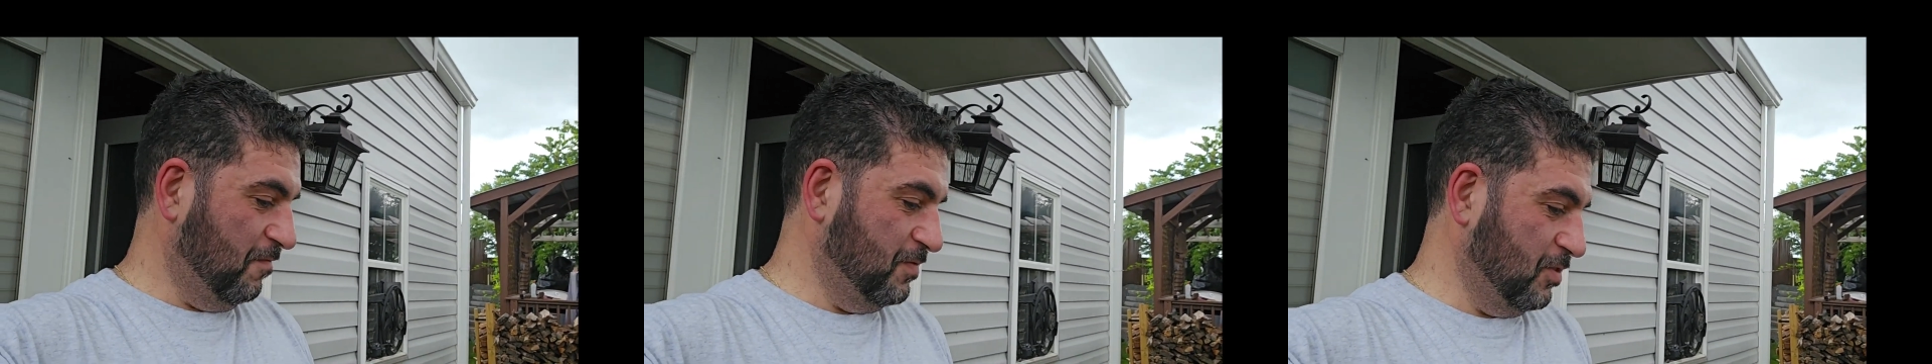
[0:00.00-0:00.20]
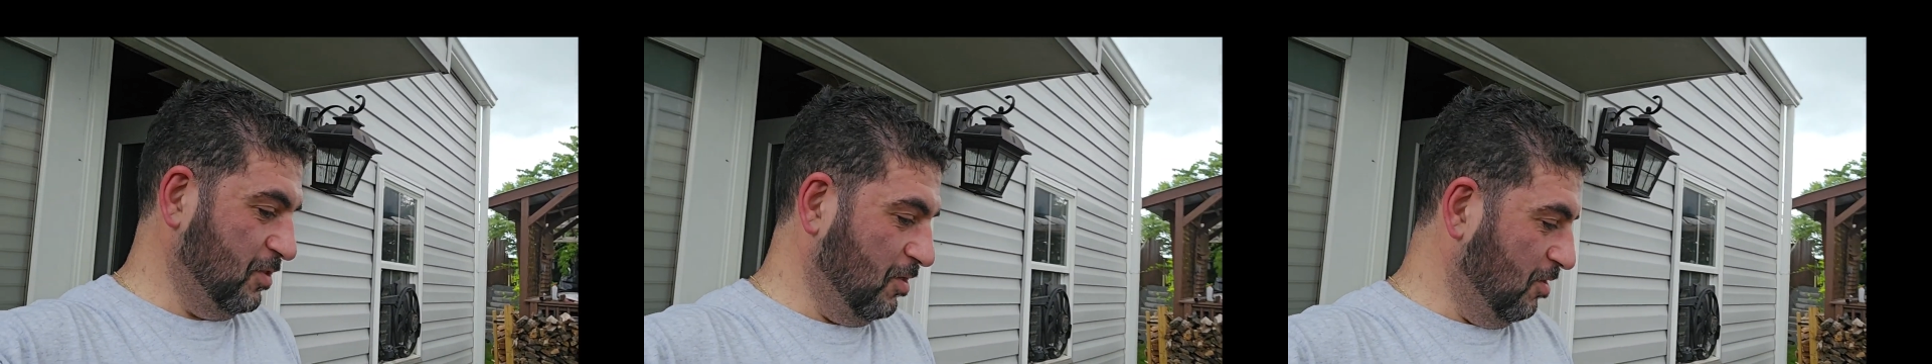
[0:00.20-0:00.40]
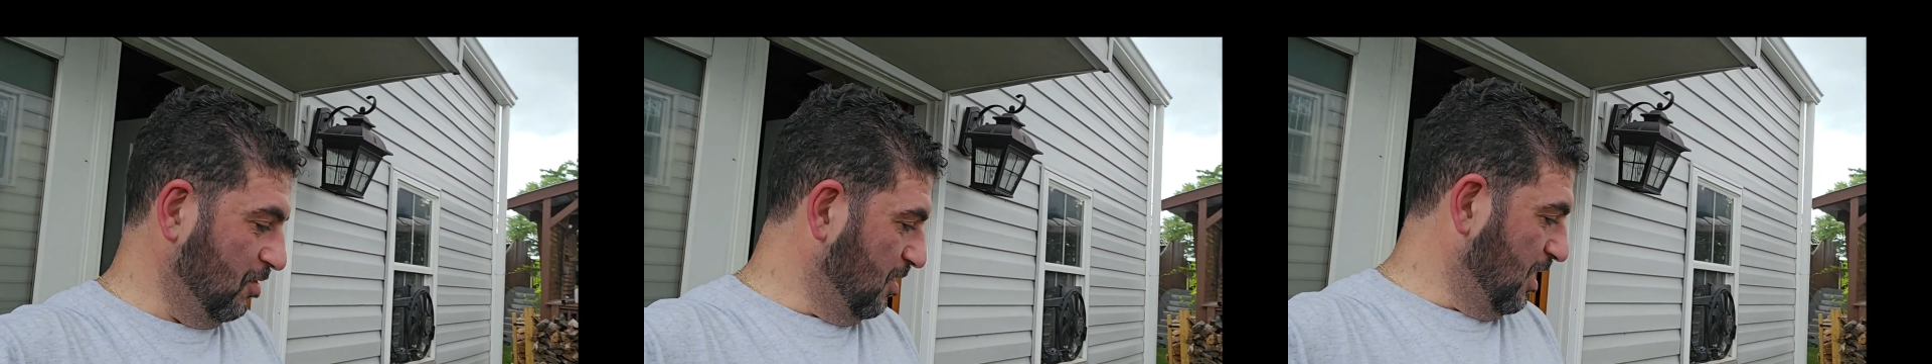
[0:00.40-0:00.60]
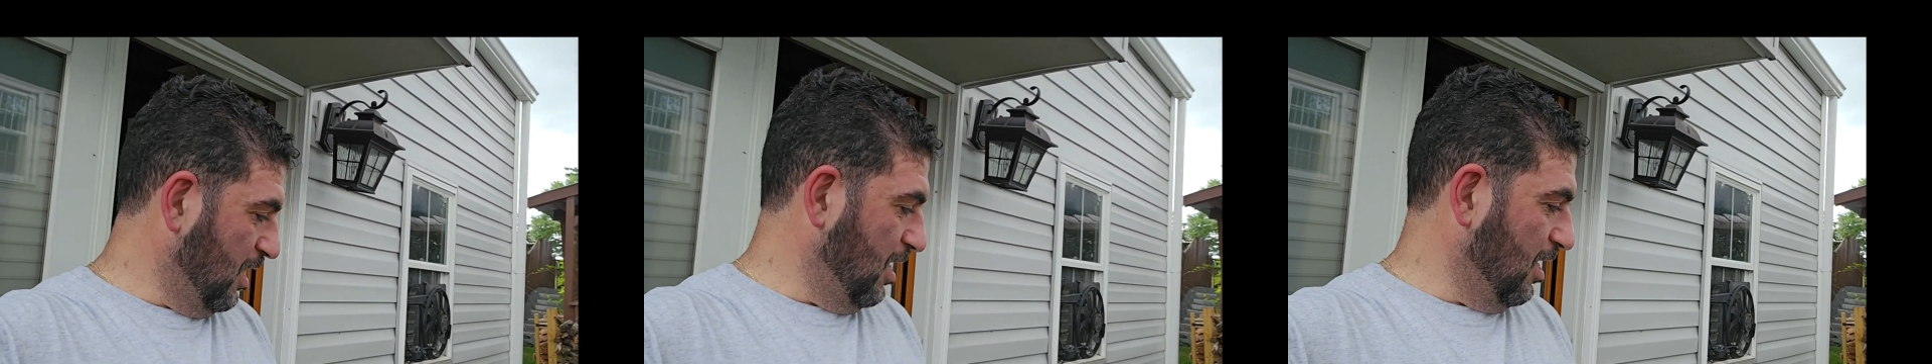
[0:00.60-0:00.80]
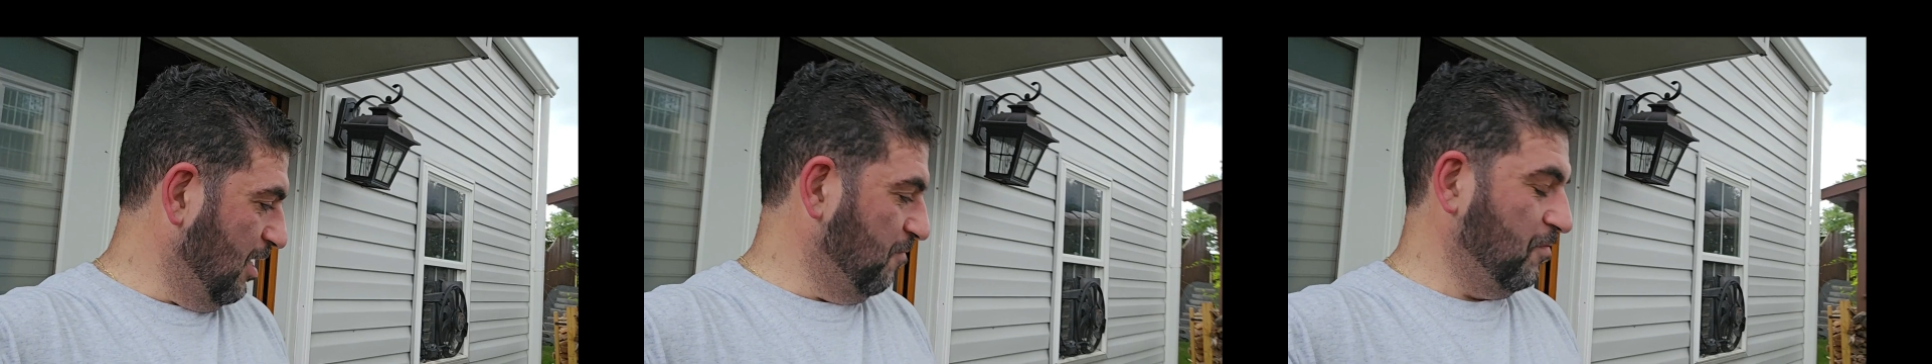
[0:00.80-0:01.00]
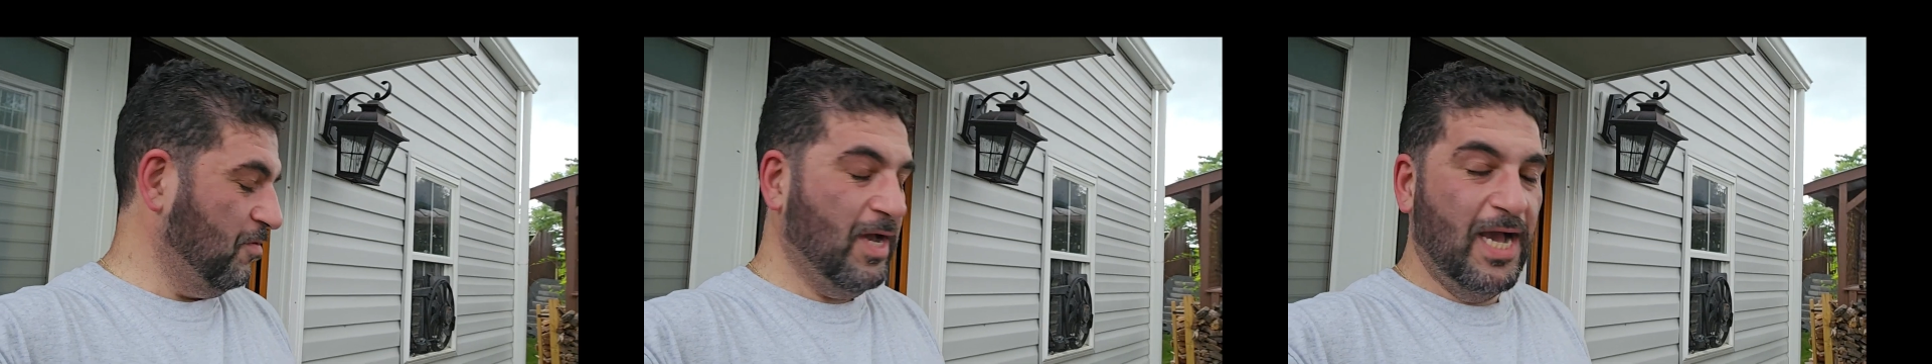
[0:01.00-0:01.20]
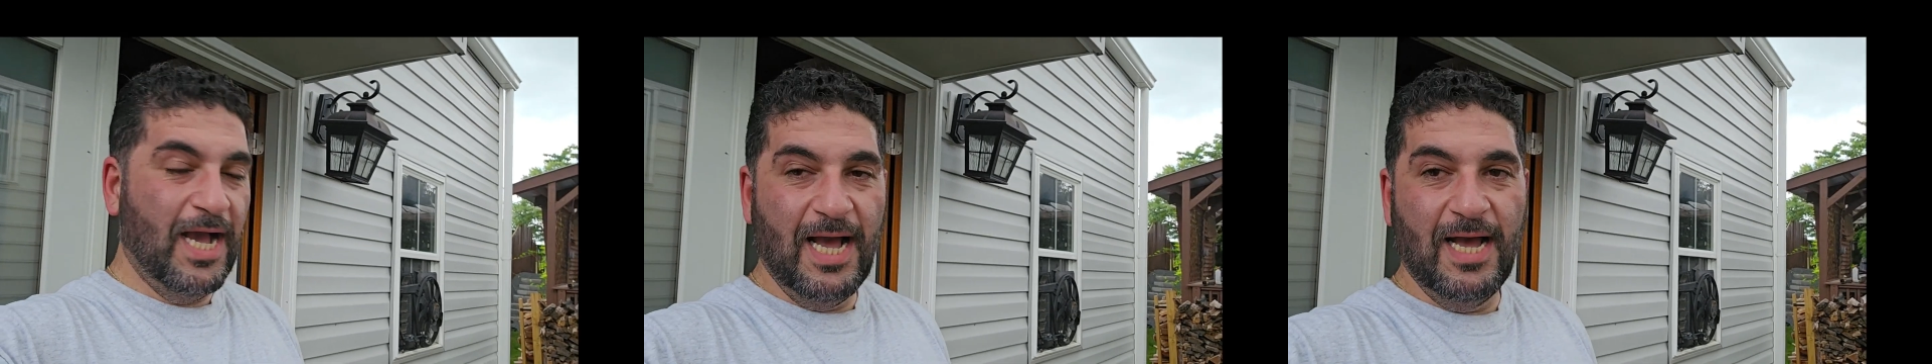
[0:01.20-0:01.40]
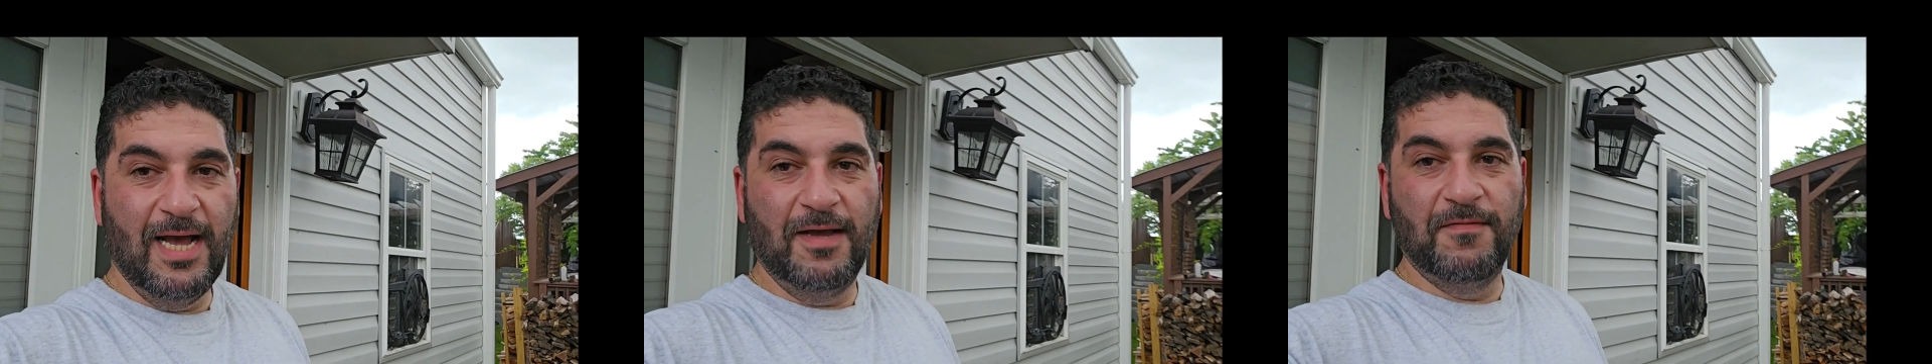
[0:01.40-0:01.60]
So if you
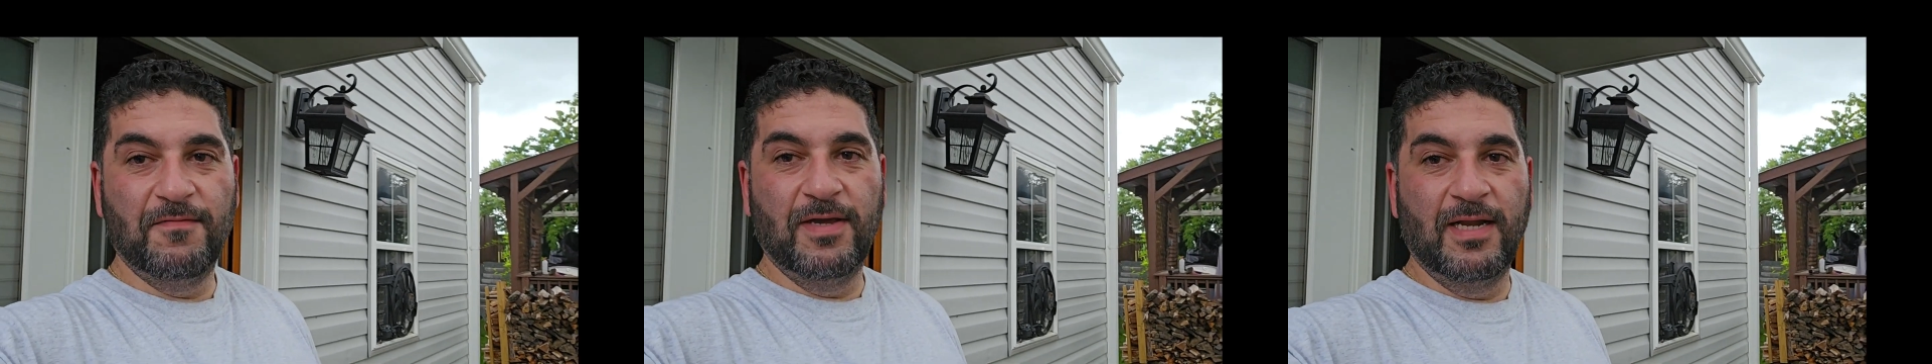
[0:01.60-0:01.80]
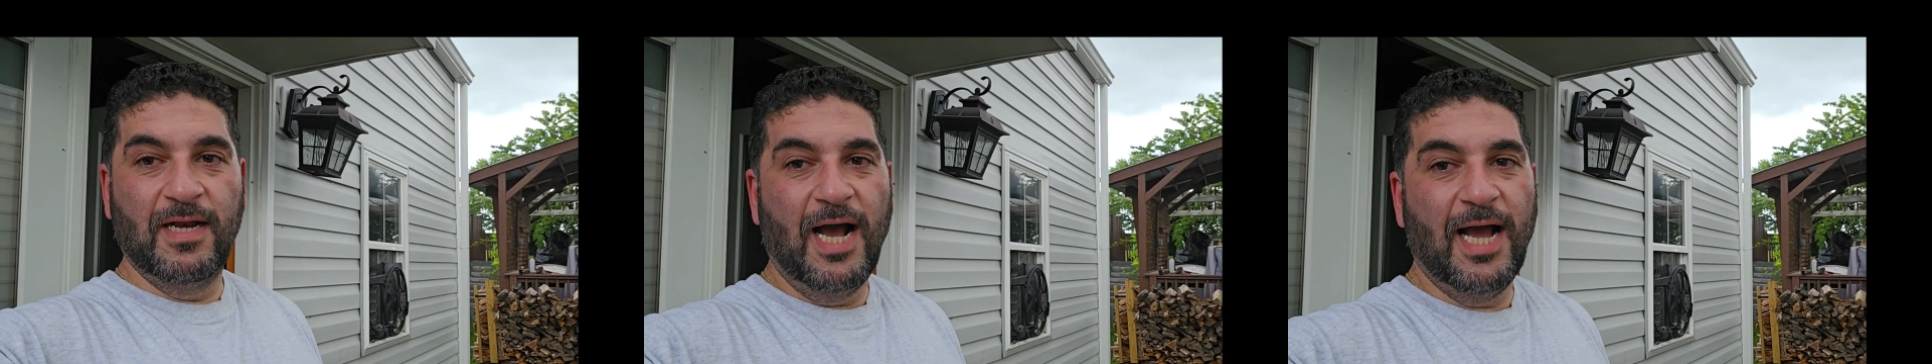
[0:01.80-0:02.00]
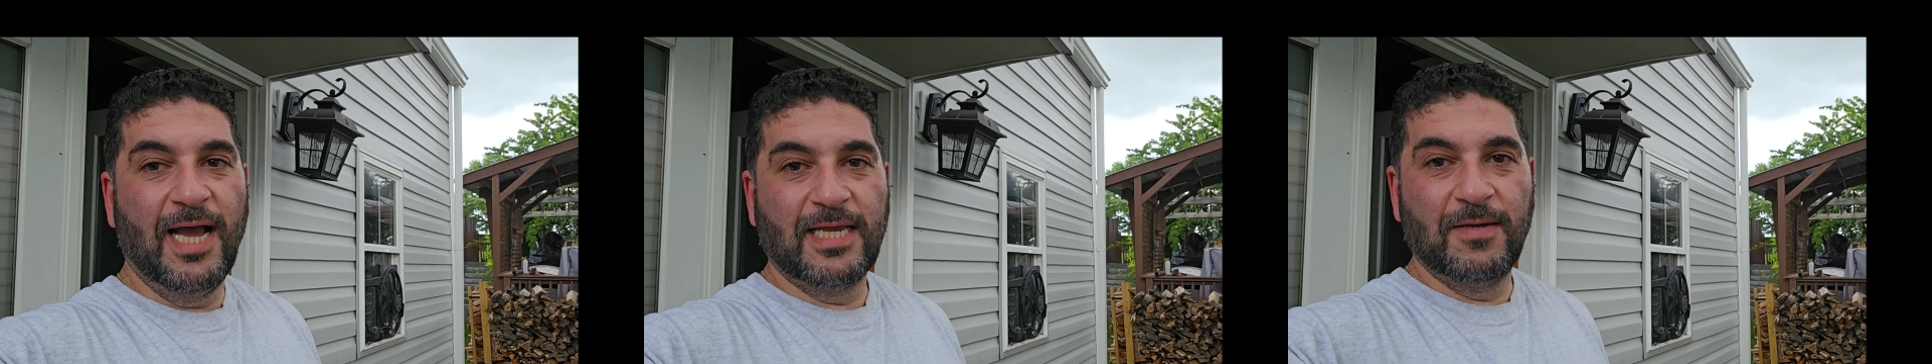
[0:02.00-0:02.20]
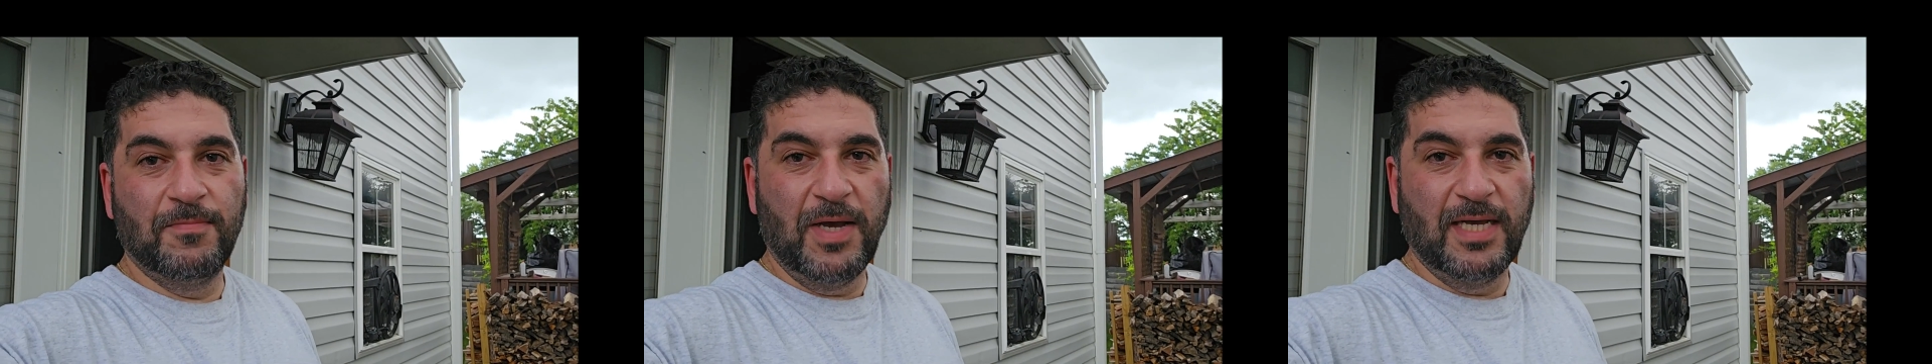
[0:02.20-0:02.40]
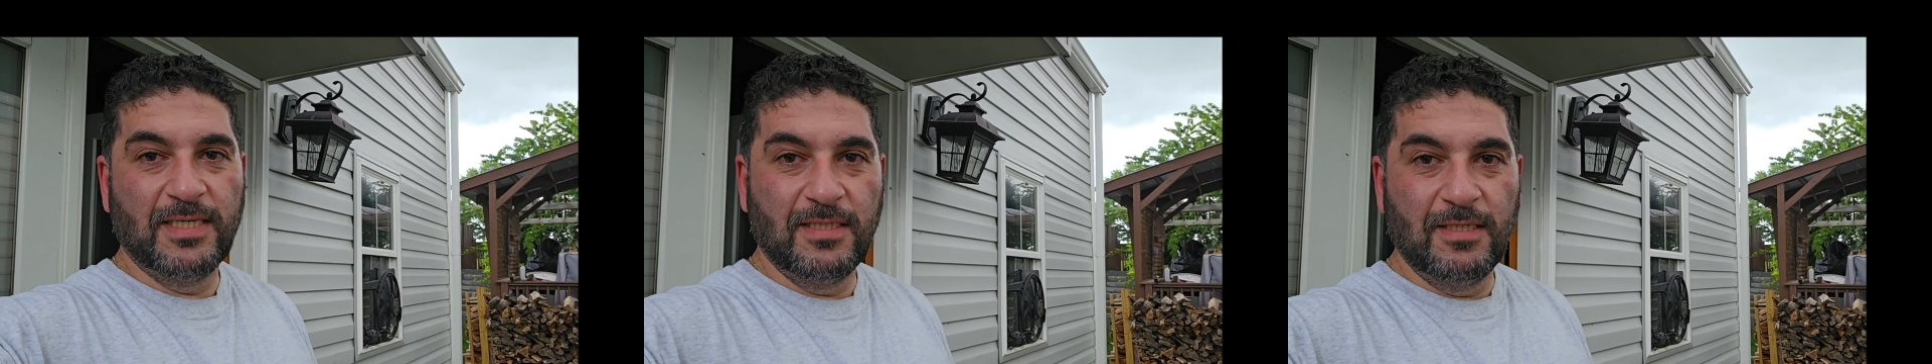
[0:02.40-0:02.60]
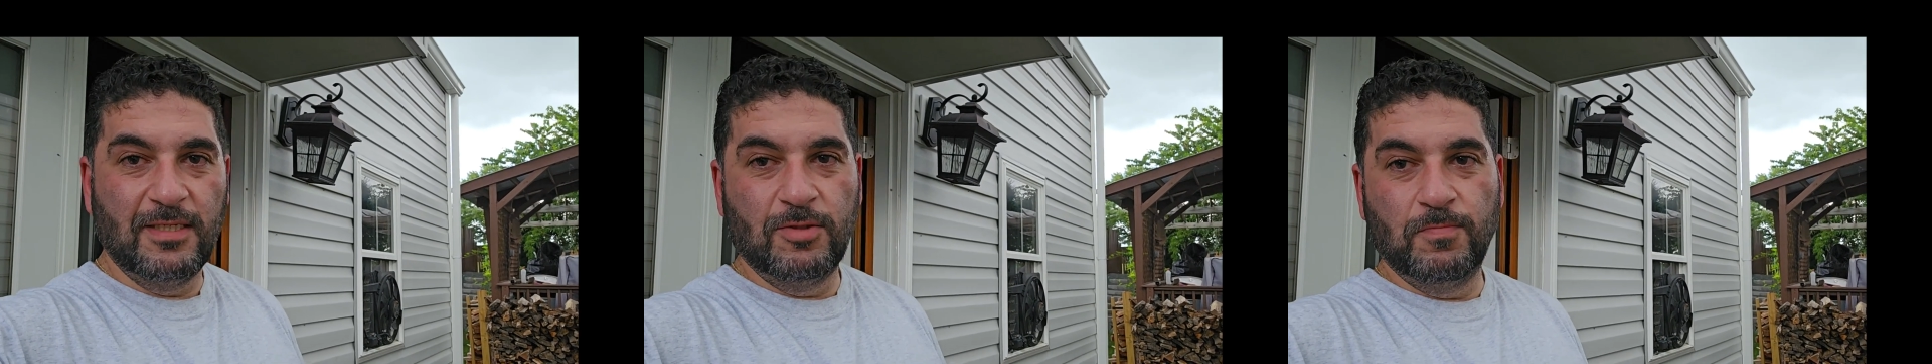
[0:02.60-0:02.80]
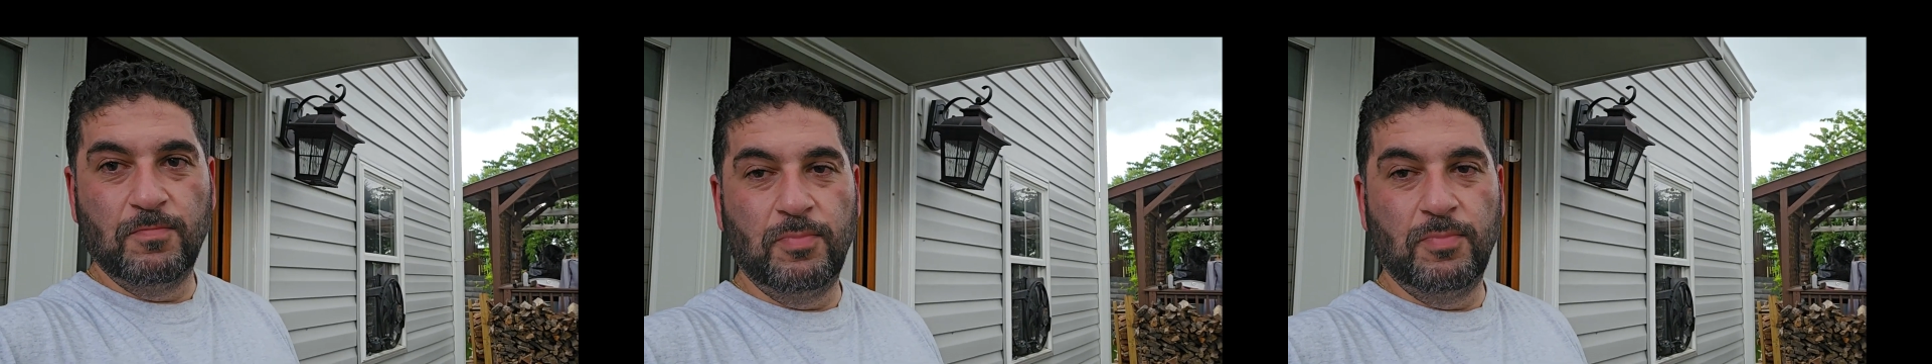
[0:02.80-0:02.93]
have a high capacity